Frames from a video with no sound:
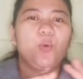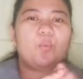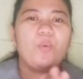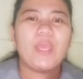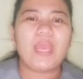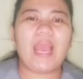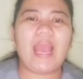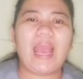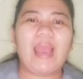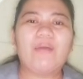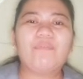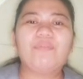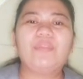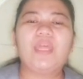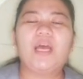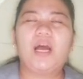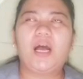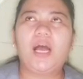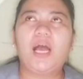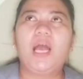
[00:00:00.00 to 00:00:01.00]
we
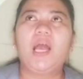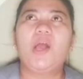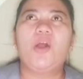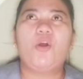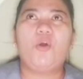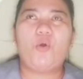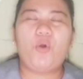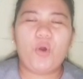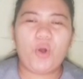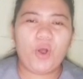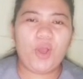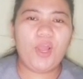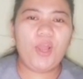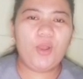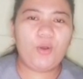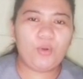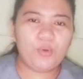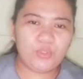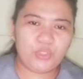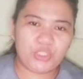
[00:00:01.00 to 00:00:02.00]
have the
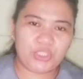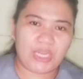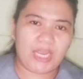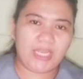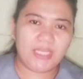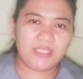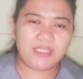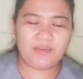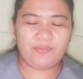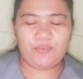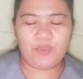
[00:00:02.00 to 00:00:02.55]
all oceans.